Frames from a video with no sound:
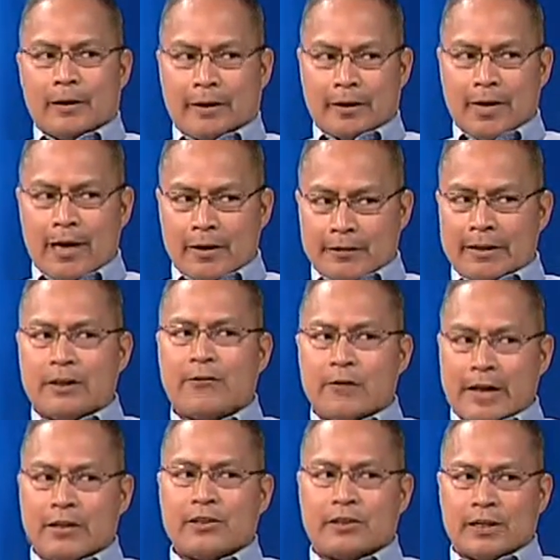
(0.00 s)
a lot of
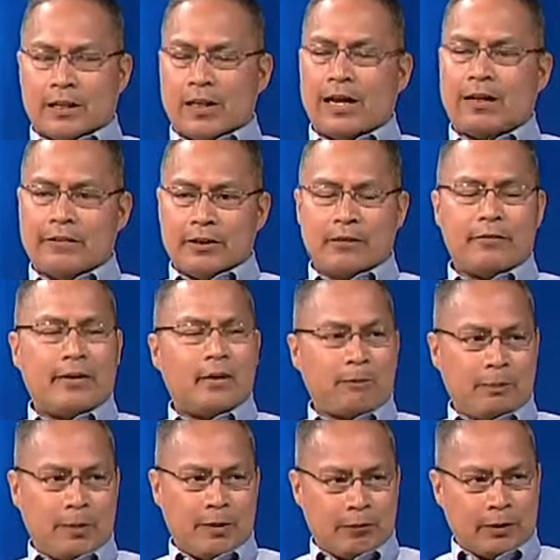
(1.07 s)
innovation, a lot of
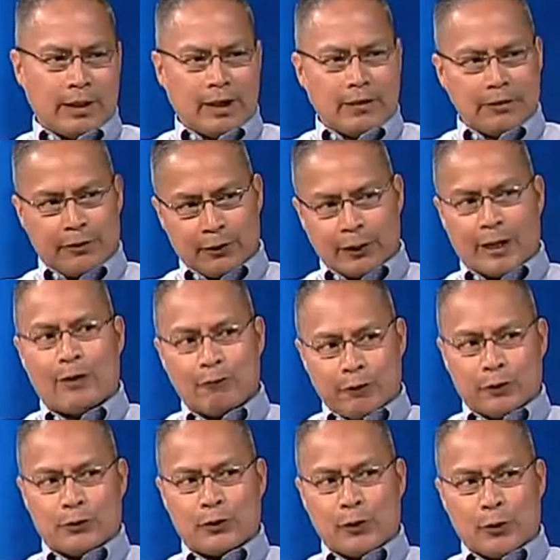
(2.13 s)
innovative people out of their
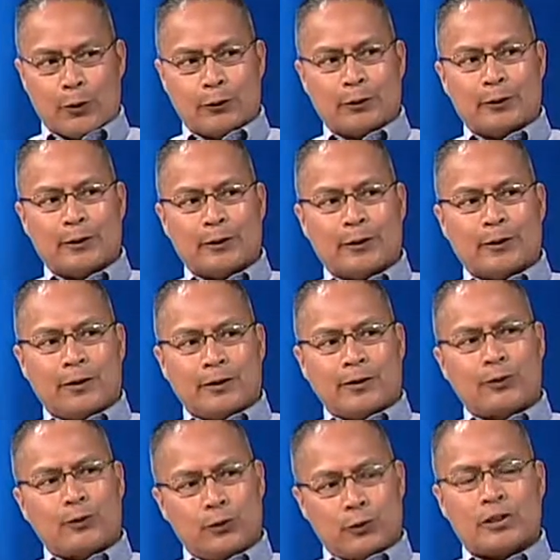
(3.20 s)
comfort zone
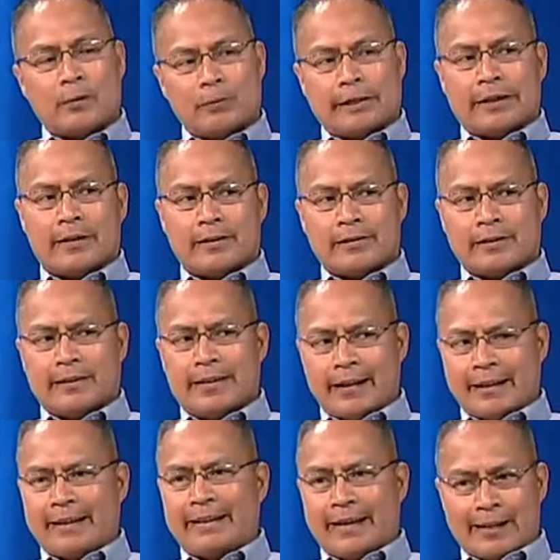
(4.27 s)
to do something else.
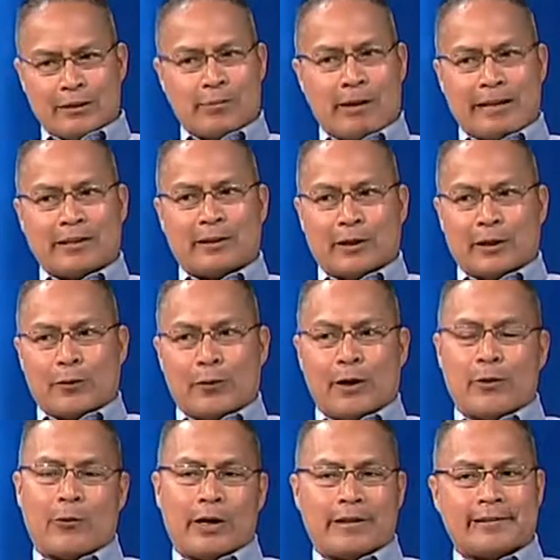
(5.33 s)
And that's basically where I
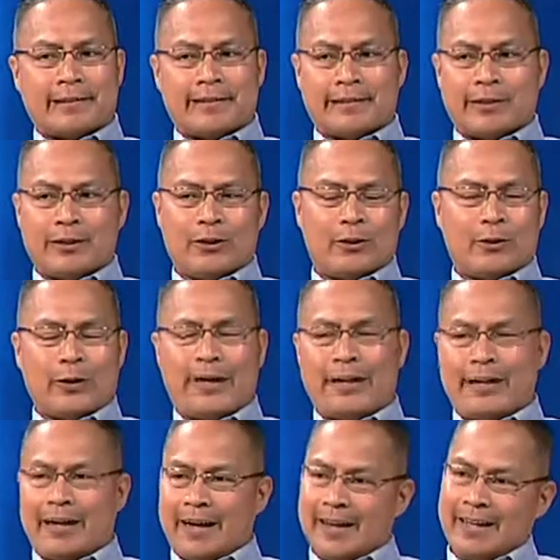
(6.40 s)
was. I said,
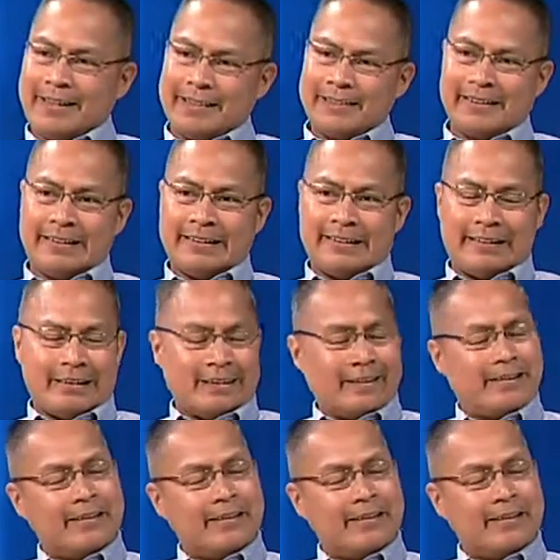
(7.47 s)
hey, I had this idea.